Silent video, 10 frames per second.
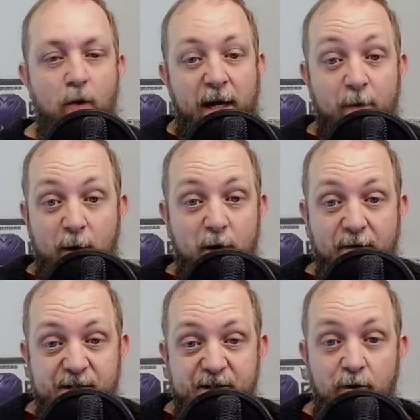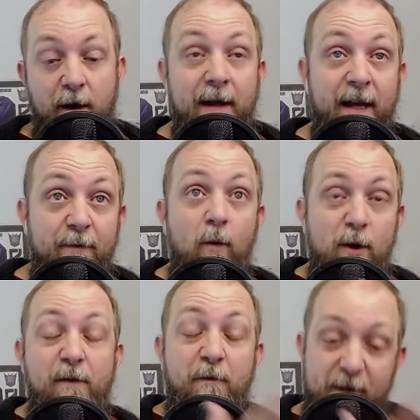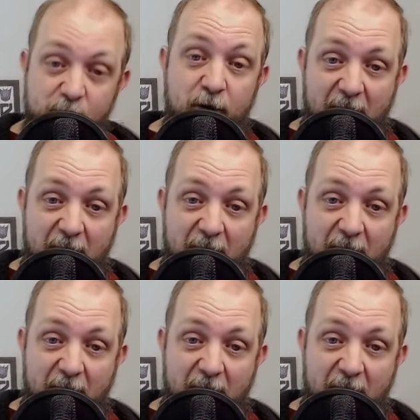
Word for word: Even when you have a digital, even when you have a physical